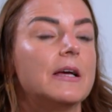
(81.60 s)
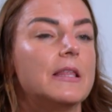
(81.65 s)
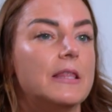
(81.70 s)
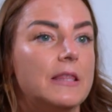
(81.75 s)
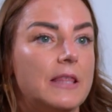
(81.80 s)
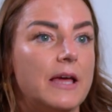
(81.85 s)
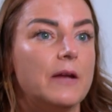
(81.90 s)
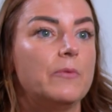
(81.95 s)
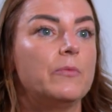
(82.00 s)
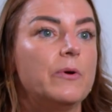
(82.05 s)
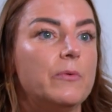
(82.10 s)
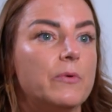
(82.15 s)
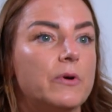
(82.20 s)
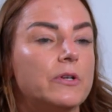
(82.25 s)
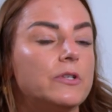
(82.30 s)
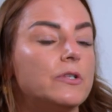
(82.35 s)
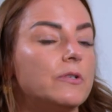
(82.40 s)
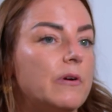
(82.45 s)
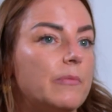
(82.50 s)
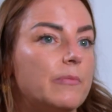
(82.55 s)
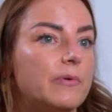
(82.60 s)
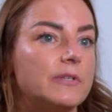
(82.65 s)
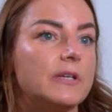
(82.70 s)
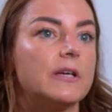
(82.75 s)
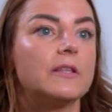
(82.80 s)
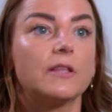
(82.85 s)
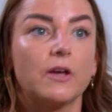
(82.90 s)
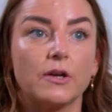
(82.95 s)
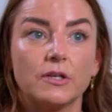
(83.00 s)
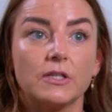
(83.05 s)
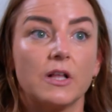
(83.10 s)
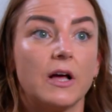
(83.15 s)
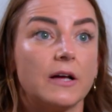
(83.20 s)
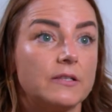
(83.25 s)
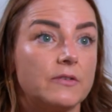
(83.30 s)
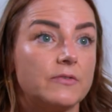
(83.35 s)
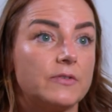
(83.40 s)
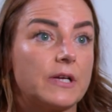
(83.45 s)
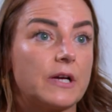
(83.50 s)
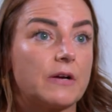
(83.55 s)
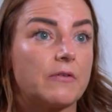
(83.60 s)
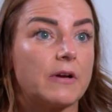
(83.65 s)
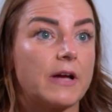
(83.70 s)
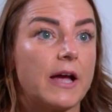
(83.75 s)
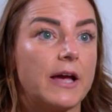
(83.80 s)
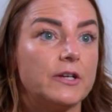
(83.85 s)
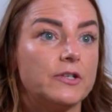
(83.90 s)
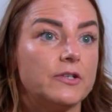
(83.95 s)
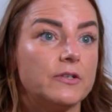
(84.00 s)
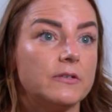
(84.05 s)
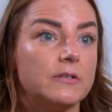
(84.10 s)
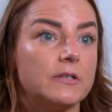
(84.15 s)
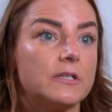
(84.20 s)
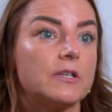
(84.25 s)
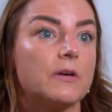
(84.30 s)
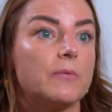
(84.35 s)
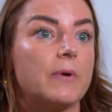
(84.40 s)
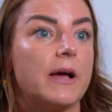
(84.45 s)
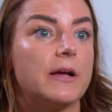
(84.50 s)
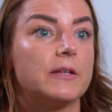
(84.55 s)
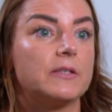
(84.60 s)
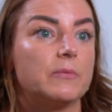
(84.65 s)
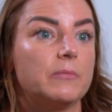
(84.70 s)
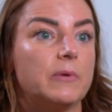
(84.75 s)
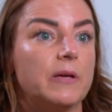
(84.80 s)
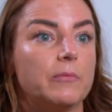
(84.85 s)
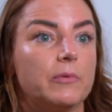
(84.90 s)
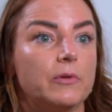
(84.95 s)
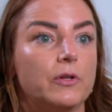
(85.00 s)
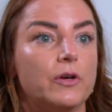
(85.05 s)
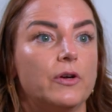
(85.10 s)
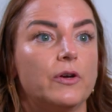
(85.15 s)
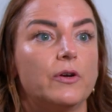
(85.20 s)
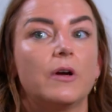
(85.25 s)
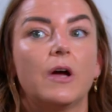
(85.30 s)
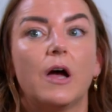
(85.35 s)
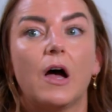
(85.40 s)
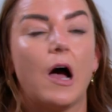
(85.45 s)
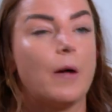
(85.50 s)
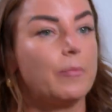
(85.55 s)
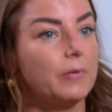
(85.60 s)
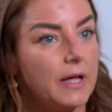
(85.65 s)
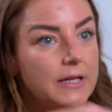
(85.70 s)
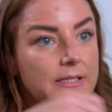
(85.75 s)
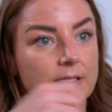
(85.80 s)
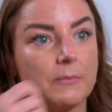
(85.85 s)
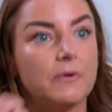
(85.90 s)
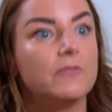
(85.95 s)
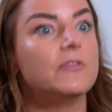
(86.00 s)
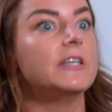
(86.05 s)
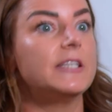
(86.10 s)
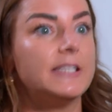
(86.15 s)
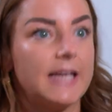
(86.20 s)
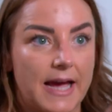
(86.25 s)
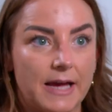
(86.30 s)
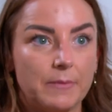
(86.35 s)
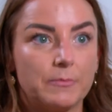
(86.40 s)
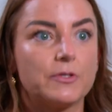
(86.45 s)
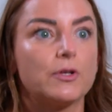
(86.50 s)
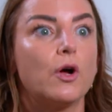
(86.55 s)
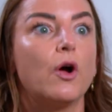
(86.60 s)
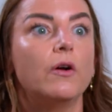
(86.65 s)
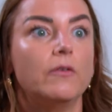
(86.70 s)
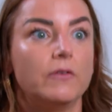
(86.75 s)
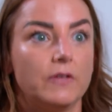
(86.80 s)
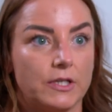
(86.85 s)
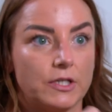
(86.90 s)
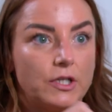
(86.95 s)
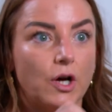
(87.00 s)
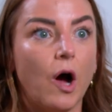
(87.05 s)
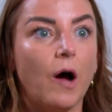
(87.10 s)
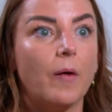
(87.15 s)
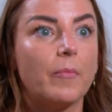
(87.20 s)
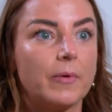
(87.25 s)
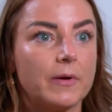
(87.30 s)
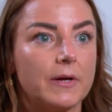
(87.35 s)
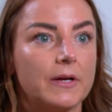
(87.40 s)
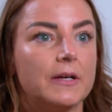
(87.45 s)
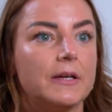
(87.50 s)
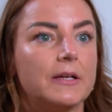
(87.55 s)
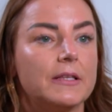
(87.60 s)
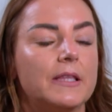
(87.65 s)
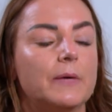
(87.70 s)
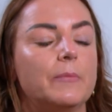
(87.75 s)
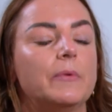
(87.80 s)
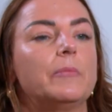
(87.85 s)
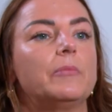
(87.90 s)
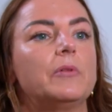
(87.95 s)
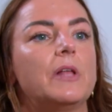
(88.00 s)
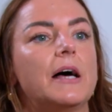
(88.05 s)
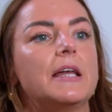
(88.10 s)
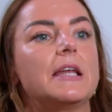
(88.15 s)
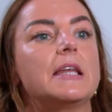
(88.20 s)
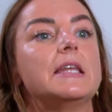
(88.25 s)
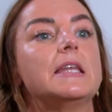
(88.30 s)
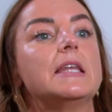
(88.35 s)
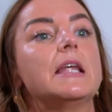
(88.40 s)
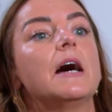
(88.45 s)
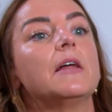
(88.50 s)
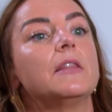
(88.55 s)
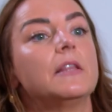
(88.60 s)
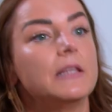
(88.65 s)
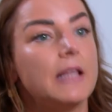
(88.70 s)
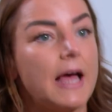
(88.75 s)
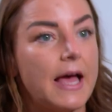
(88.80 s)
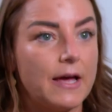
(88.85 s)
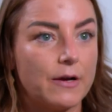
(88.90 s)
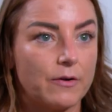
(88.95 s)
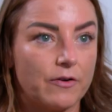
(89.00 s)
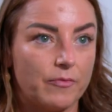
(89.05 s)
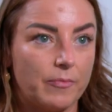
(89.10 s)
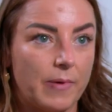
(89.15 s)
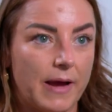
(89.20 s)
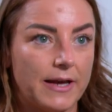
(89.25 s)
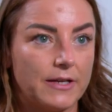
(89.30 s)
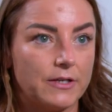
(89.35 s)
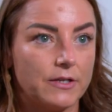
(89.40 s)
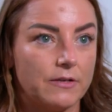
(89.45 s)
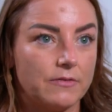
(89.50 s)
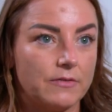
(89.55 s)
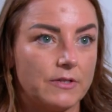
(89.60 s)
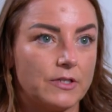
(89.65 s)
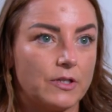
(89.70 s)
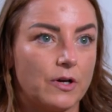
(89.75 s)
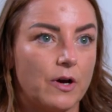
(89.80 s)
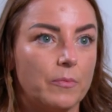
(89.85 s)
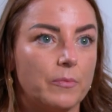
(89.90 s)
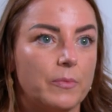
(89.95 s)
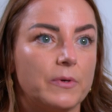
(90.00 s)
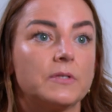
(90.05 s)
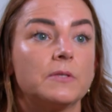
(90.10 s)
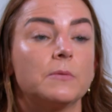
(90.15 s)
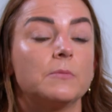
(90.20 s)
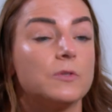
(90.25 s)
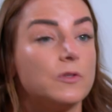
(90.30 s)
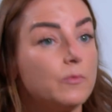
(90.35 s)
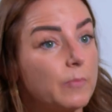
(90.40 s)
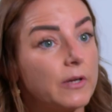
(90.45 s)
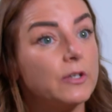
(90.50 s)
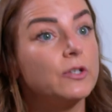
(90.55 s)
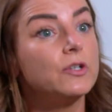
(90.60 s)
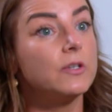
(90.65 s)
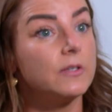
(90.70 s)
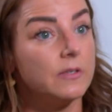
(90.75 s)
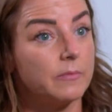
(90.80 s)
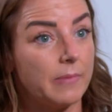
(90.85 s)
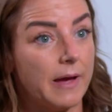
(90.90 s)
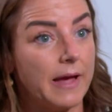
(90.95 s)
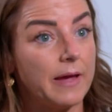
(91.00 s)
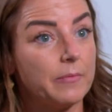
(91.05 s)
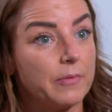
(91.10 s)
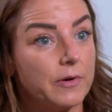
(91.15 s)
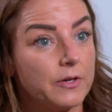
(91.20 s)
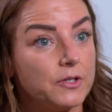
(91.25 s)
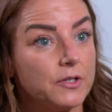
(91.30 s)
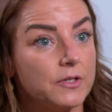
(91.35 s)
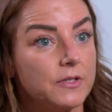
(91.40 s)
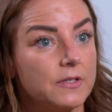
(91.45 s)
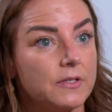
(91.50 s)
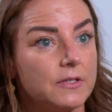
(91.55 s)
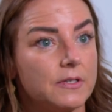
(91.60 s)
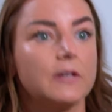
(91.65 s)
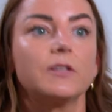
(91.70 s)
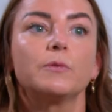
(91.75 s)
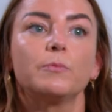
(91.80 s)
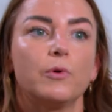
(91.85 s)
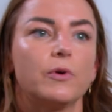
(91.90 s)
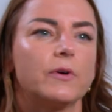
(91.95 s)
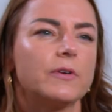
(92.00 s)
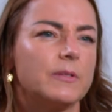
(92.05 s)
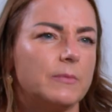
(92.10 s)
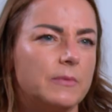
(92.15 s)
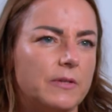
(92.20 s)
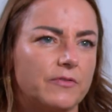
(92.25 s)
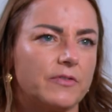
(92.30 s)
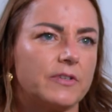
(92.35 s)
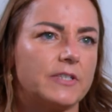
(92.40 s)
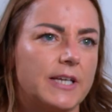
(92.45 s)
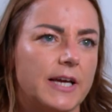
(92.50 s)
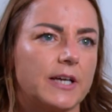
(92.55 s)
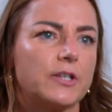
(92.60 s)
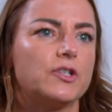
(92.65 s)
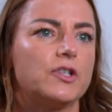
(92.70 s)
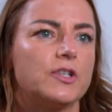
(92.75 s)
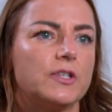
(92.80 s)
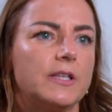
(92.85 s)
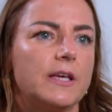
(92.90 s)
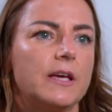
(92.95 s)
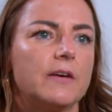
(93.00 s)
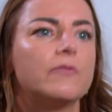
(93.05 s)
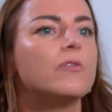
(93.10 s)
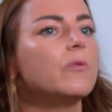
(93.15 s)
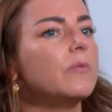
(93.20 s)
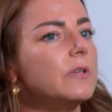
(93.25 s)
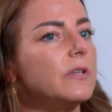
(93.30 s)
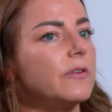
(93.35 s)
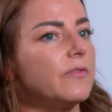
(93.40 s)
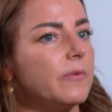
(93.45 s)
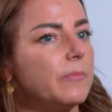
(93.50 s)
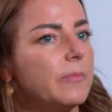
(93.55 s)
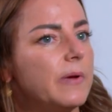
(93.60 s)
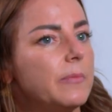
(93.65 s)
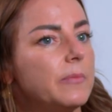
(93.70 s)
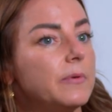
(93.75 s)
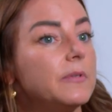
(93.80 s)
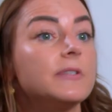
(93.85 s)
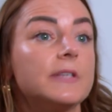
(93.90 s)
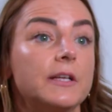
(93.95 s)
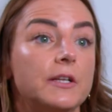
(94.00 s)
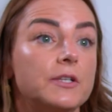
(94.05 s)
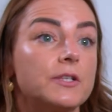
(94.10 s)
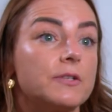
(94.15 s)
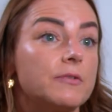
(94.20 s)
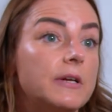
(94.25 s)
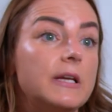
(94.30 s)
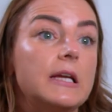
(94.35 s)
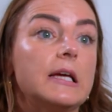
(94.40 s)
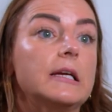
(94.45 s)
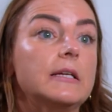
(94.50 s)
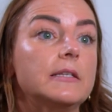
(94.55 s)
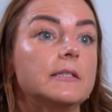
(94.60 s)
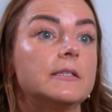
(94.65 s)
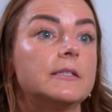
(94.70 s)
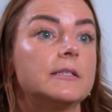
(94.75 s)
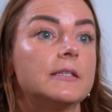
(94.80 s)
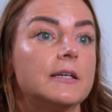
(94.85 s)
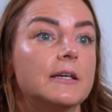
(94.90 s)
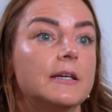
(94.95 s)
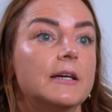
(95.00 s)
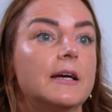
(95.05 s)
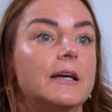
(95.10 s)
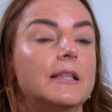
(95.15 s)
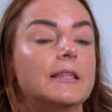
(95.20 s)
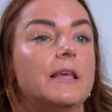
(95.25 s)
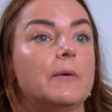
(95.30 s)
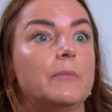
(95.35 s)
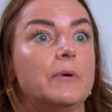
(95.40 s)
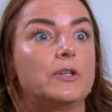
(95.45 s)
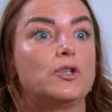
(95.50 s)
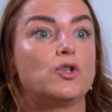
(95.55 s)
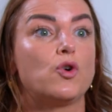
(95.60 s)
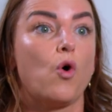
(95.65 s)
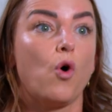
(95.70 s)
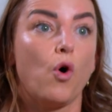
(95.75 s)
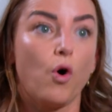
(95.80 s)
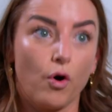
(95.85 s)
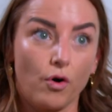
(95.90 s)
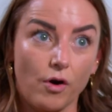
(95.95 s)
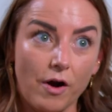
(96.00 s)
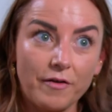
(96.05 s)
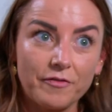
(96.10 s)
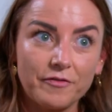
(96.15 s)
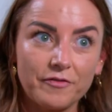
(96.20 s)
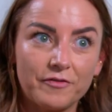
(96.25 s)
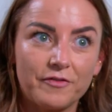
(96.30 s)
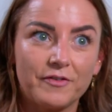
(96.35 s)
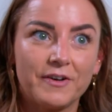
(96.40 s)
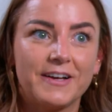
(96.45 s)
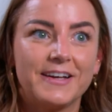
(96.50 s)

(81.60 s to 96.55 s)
Then we wanted to represent those lines of segregation, so we had some people who applied some of the tapes over the top. Then we applied another layer of paint over the top with some sponges and paintbrushes, exploring some different textures there for different people's sensory needs. Then we tore off